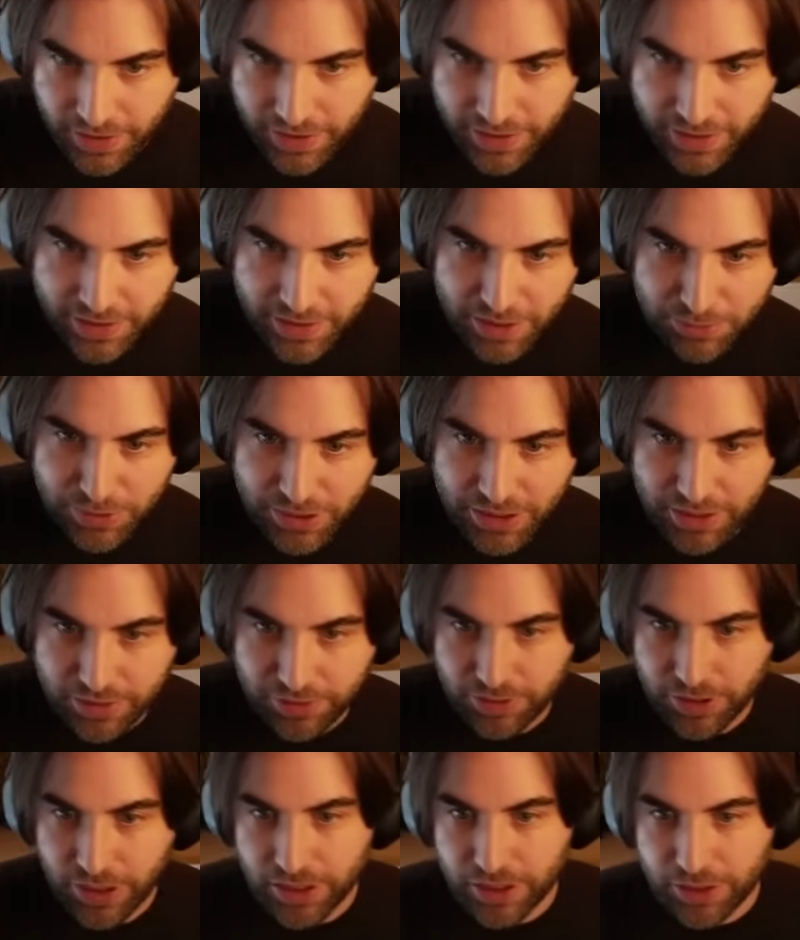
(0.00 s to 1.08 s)
Let me
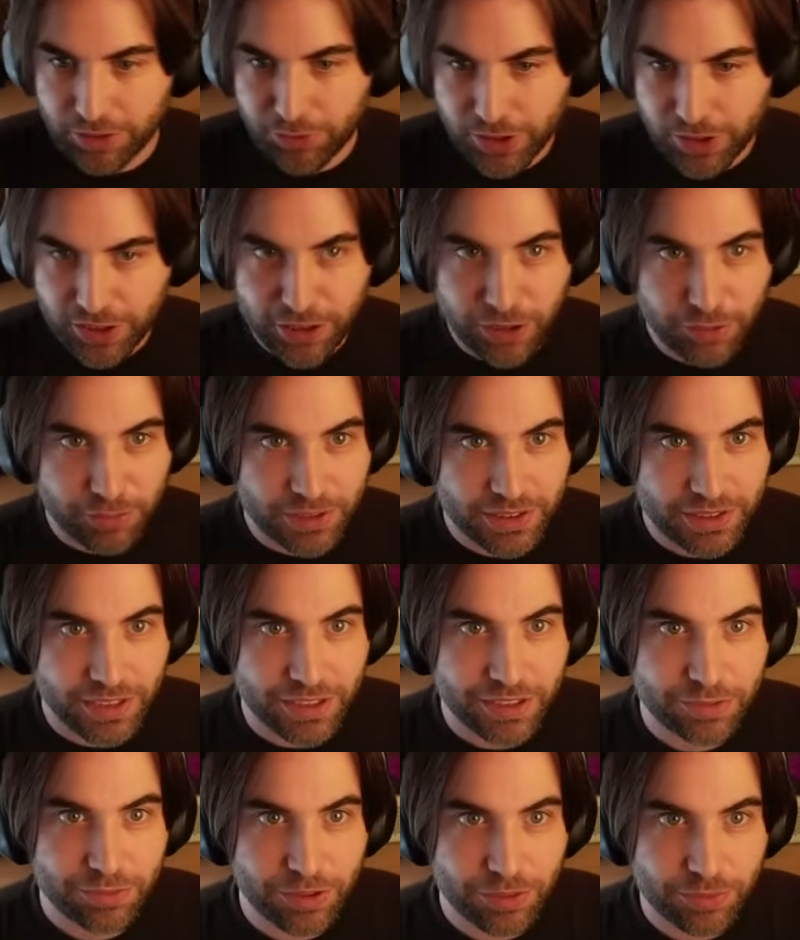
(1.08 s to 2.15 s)
read the comments a
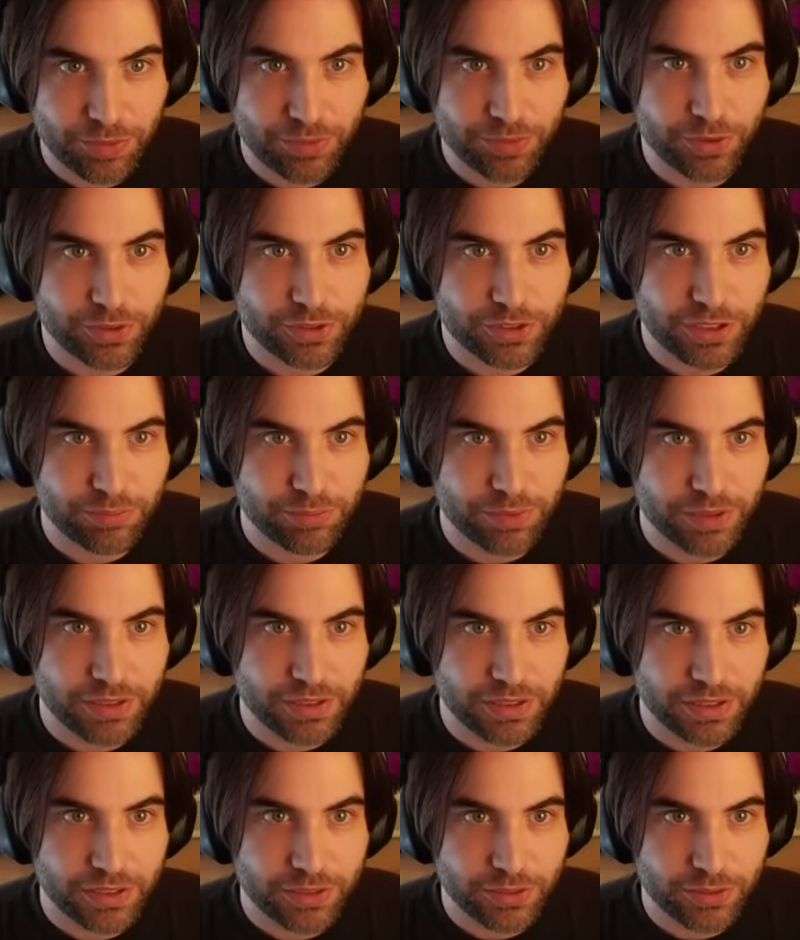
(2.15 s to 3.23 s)
little bit before jumping
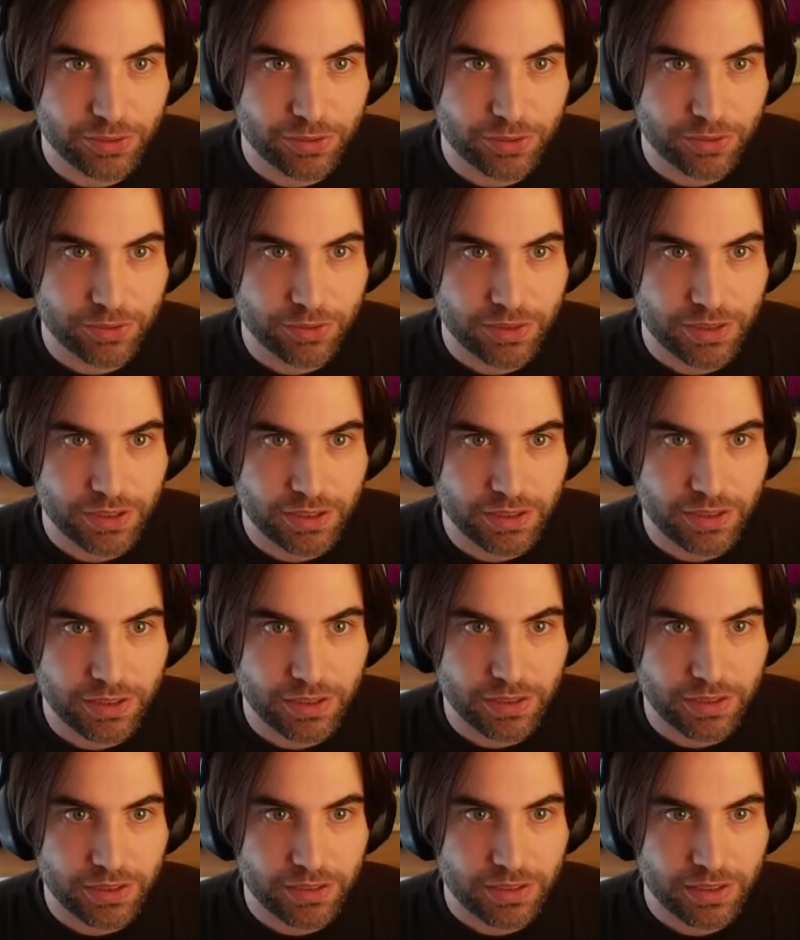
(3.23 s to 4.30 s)
into
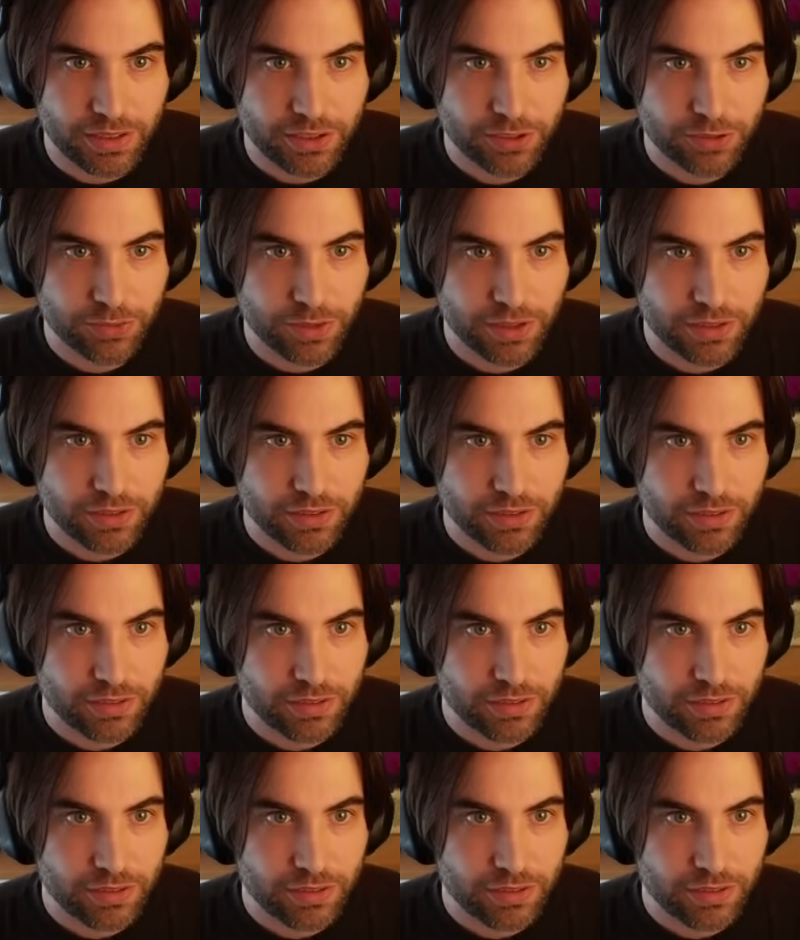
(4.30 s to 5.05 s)
the next one.